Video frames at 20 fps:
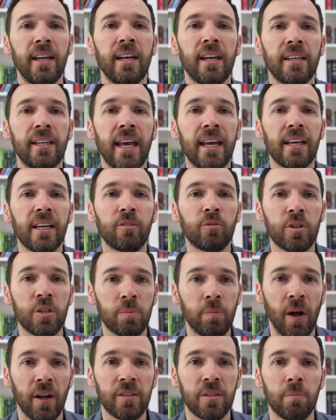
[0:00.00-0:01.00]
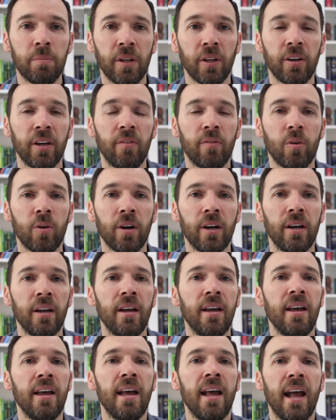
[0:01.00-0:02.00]
to take responsibility for it,
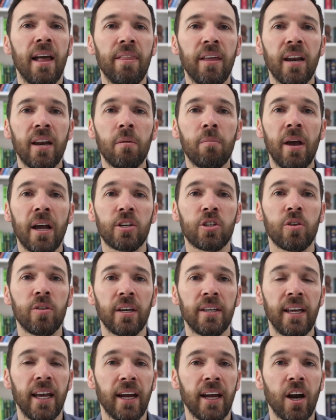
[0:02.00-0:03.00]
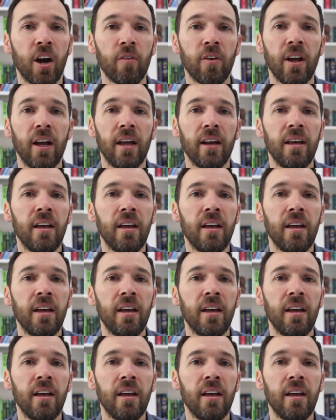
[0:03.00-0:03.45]
and they need to make sure they take care of it.